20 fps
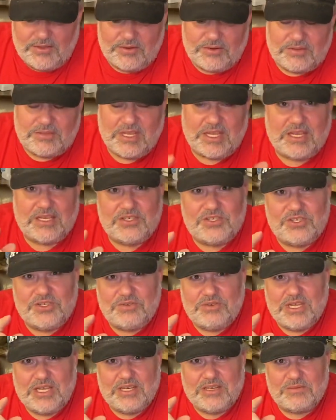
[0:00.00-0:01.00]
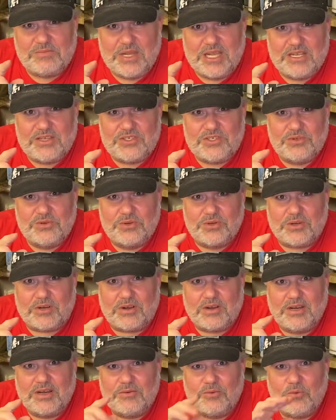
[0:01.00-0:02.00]
things you need to make
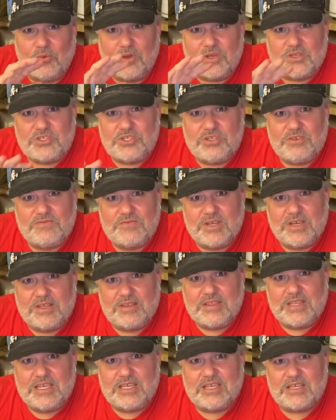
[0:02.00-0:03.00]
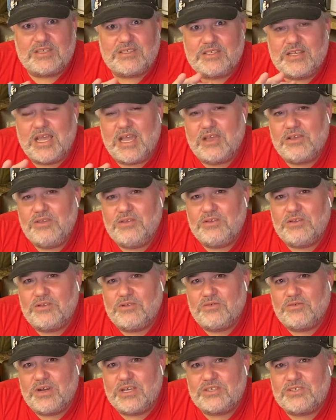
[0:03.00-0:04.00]
sure. Once you've done this, now you
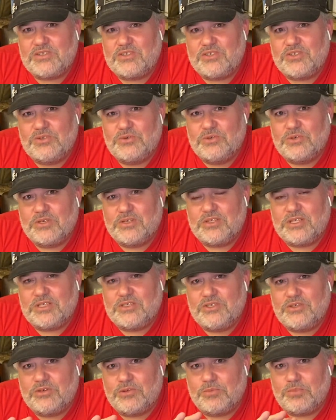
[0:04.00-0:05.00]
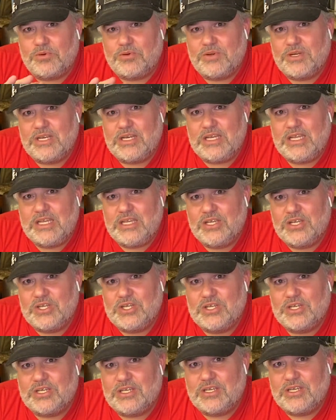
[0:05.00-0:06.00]
can rest assured that you're pretty
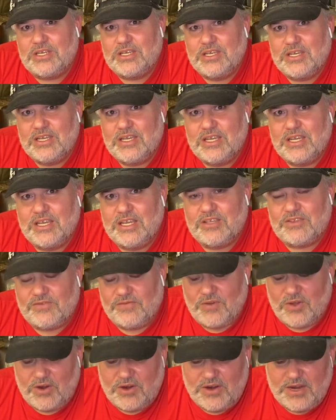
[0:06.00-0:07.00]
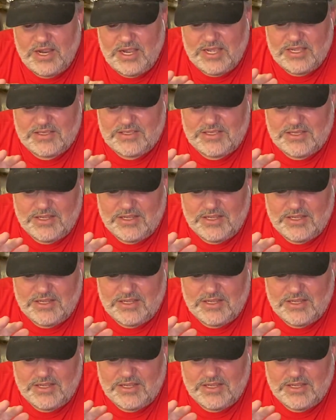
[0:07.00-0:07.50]
good as far as